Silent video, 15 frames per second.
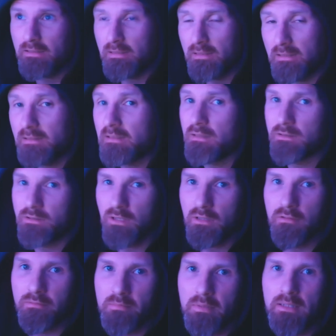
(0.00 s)
decent chunk
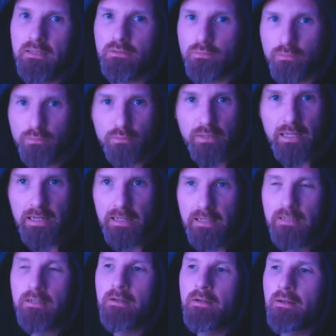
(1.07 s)
of money to get in,